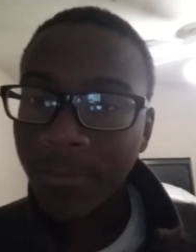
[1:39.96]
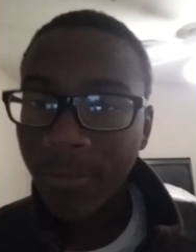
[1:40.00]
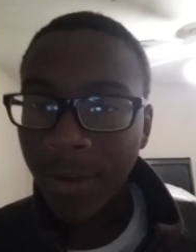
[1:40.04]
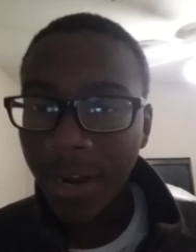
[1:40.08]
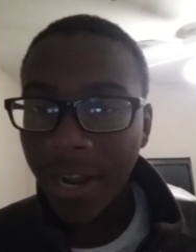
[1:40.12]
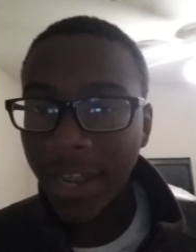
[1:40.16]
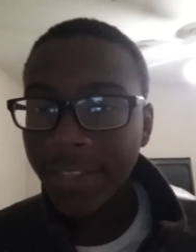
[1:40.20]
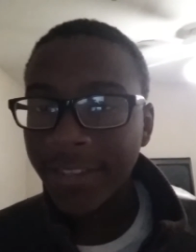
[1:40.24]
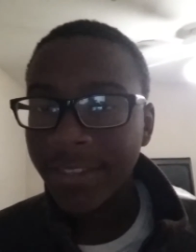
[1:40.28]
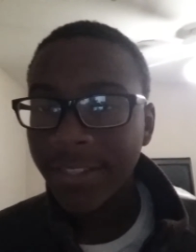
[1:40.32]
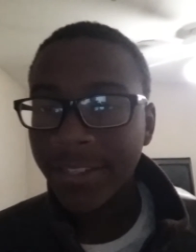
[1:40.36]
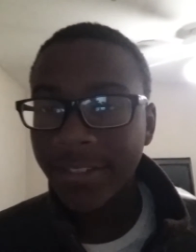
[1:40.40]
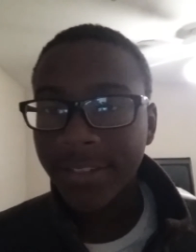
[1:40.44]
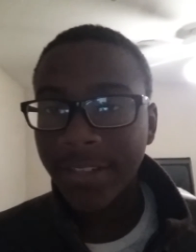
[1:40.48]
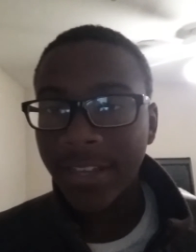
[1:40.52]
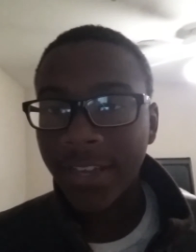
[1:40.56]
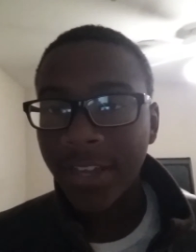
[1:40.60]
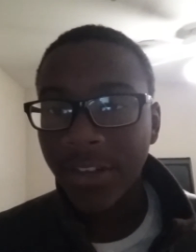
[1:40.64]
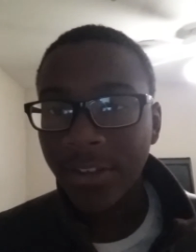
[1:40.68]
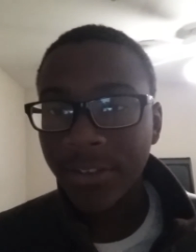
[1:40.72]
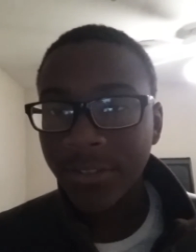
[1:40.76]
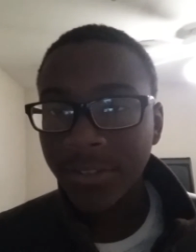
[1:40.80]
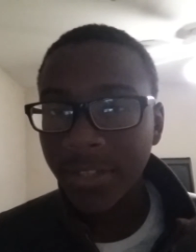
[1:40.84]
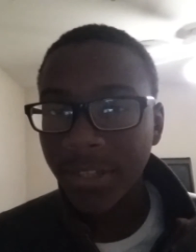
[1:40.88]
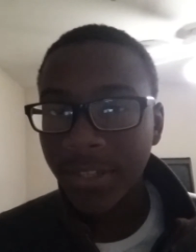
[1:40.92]
ride this
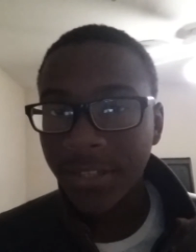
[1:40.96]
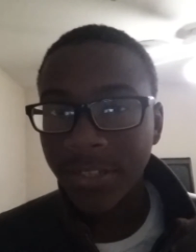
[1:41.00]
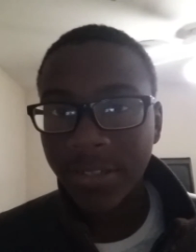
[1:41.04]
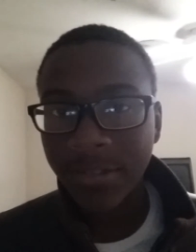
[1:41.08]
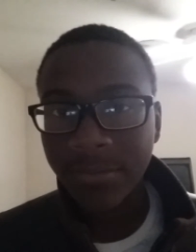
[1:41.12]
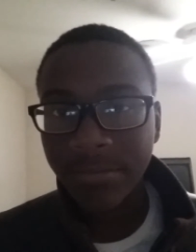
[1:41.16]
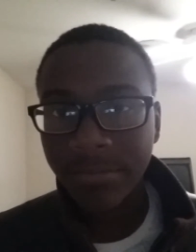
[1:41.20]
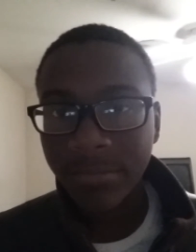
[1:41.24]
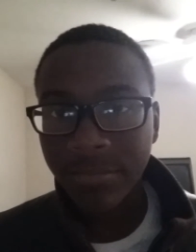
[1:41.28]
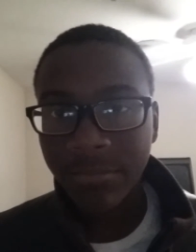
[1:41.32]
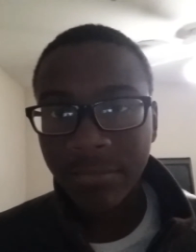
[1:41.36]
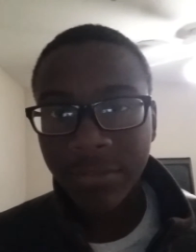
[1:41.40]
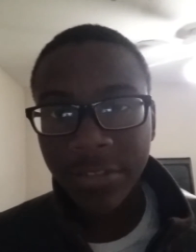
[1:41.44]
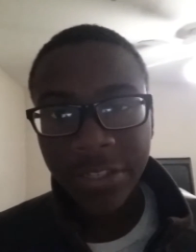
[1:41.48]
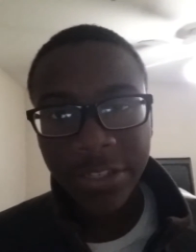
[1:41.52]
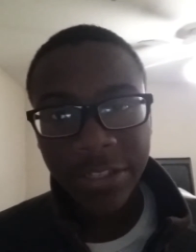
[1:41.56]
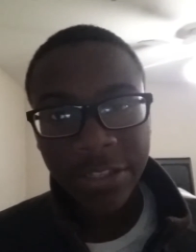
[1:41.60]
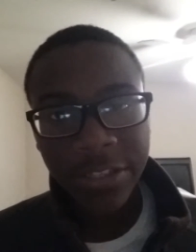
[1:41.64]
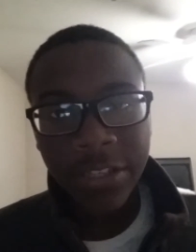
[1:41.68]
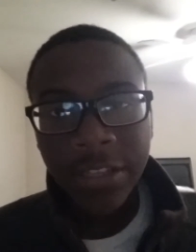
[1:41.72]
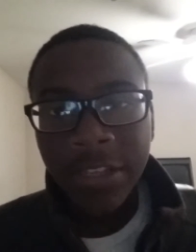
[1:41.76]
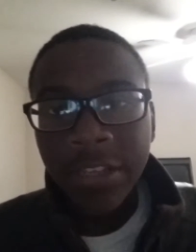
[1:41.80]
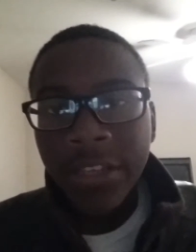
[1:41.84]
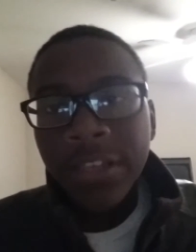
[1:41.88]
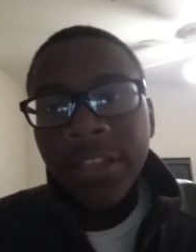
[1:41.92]
out. Uh,
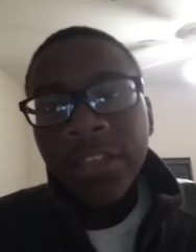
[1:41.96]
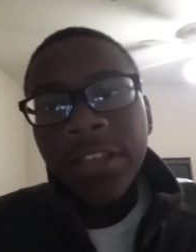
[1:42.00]
mm,